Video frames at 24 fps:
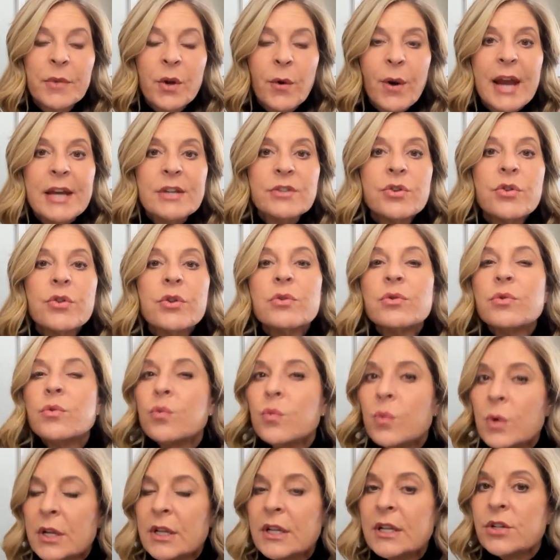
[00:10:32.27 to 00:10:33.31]
right? So there's
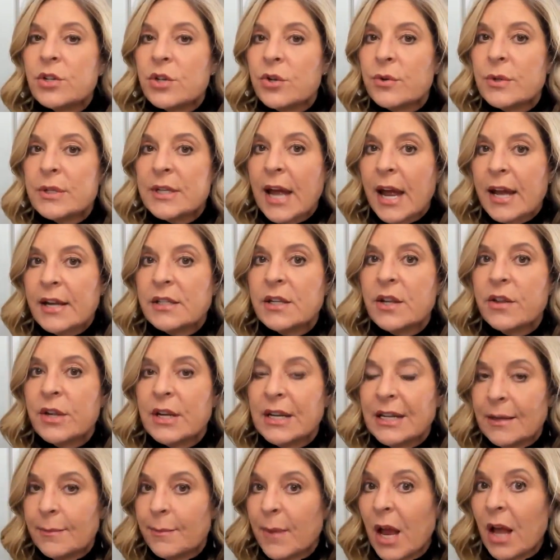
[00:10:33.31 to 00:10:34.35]
really two sides of the
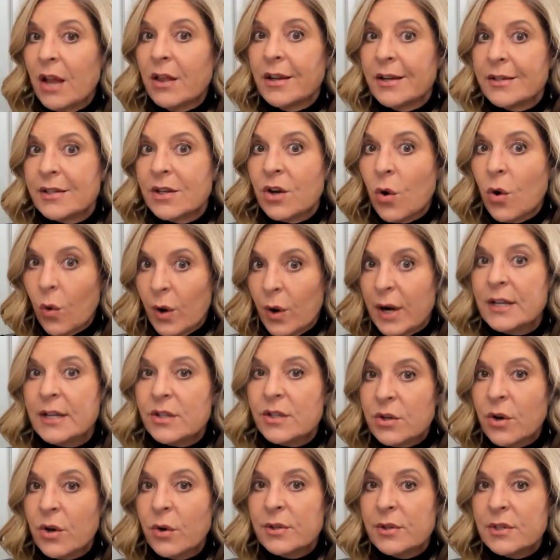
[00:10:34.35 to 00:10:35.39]
email list coin,
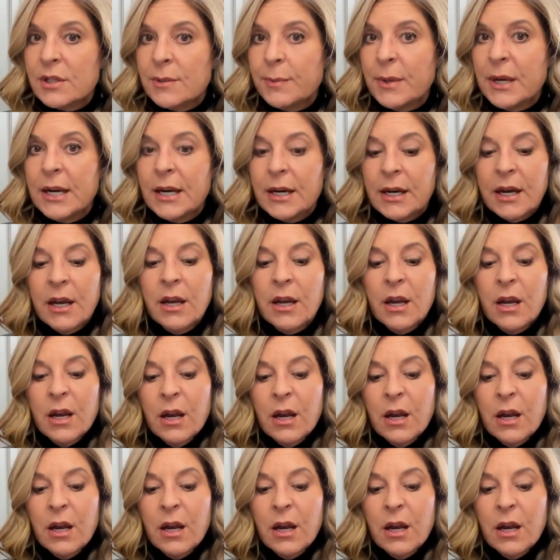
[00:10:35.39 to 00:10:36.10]
so to speak.